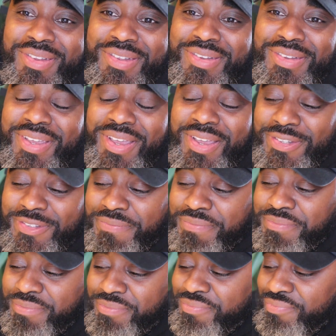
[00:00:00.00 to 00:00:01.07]
the fear
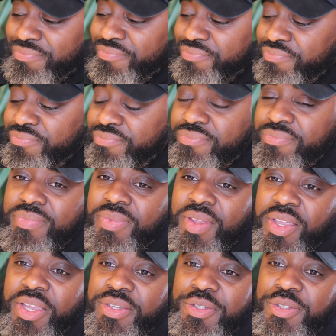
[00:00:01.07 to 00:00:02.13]
based decision making.